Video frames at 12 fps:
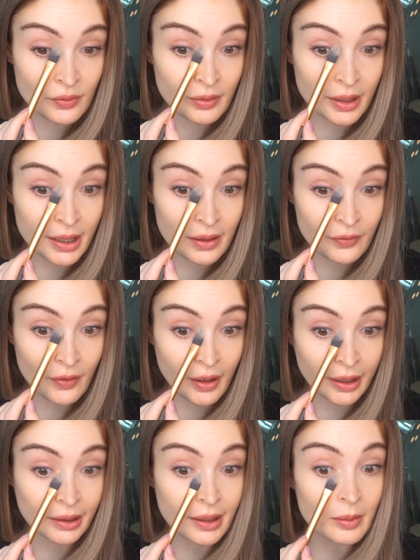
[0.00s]
really
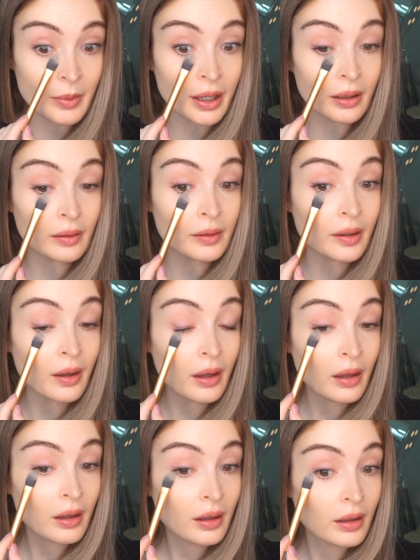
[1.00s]
finely milled.
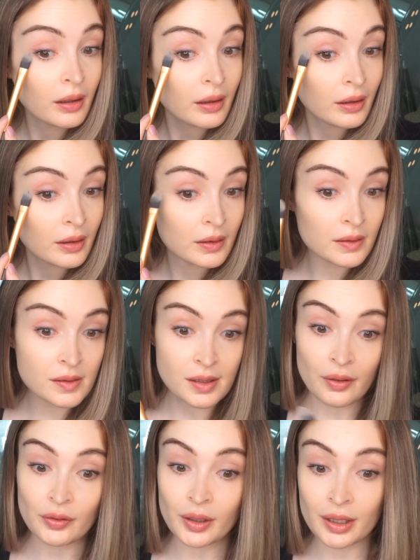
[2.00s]
It's
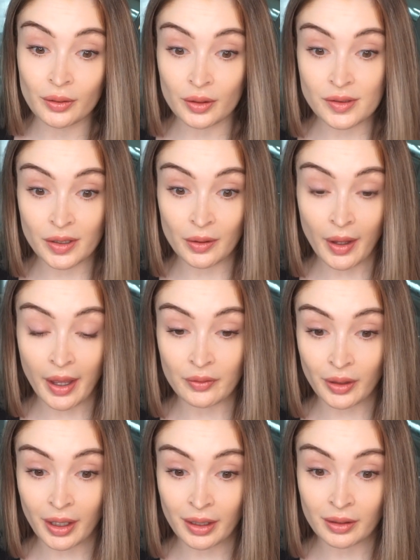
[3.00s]
definitely not too
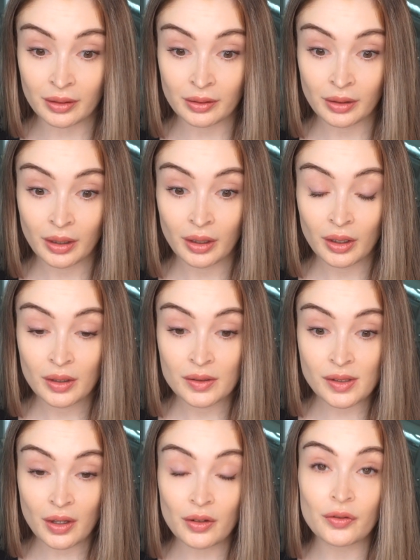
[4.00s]
heavy.
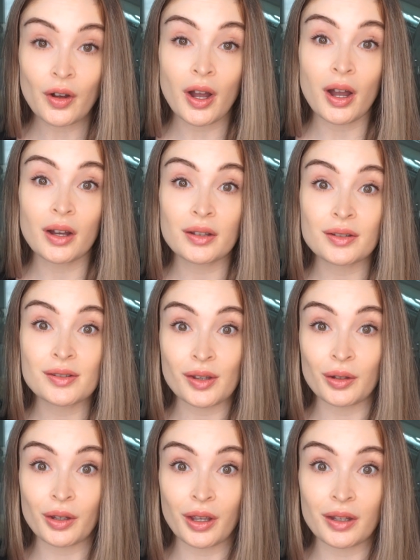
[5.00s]
So far,
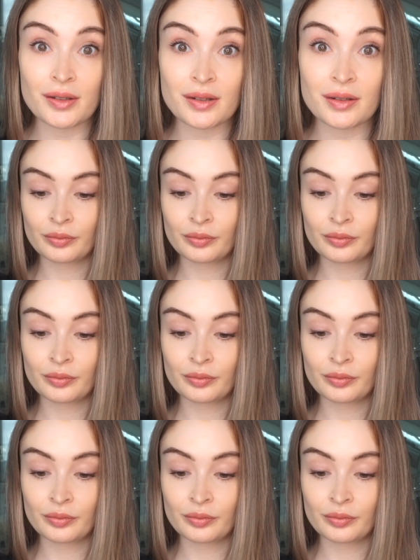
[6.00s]
so good.